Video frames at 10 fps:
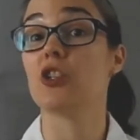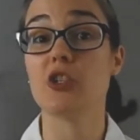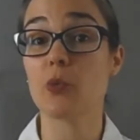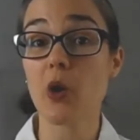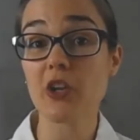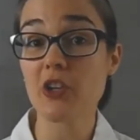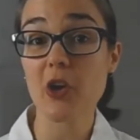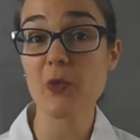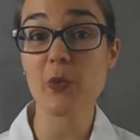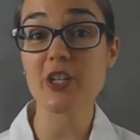Do you want to
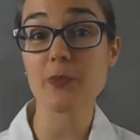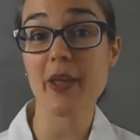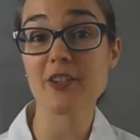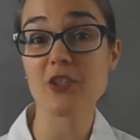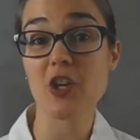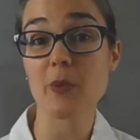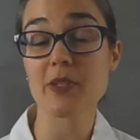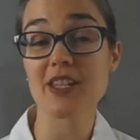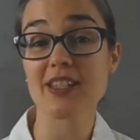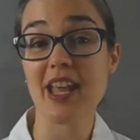know which bench
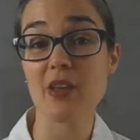tops are